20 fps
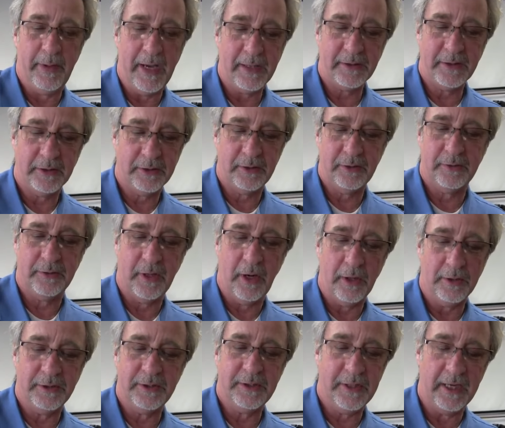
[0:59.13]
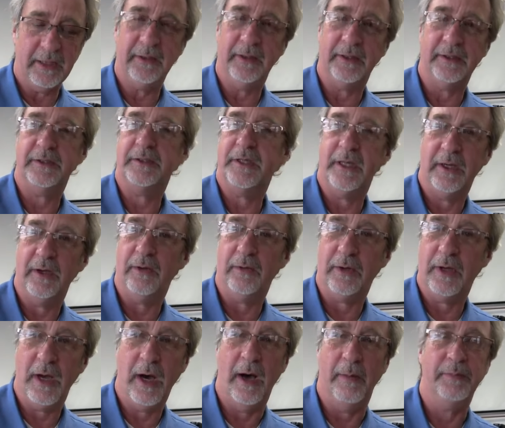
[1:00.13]
baskets are stainless steel
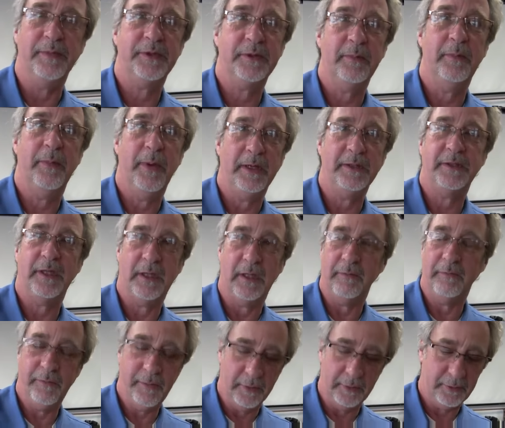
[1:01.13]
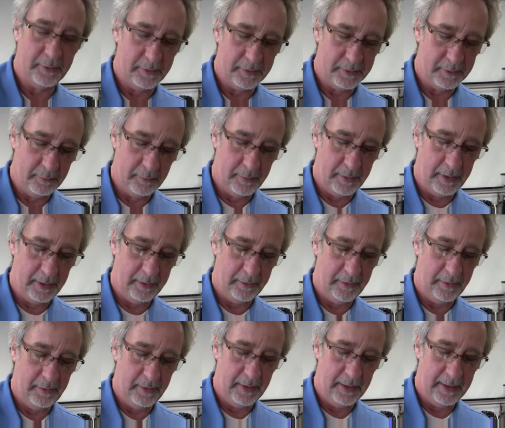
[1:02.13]
cups, basically filters,
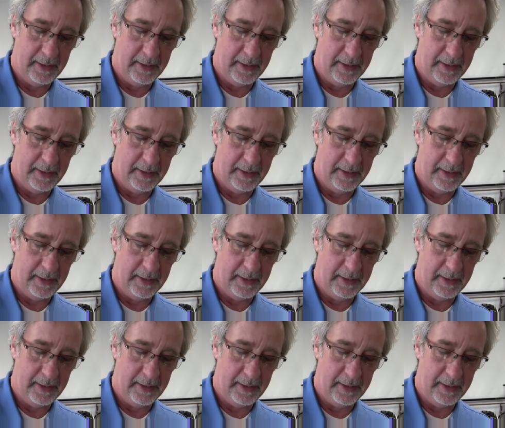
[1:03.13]
with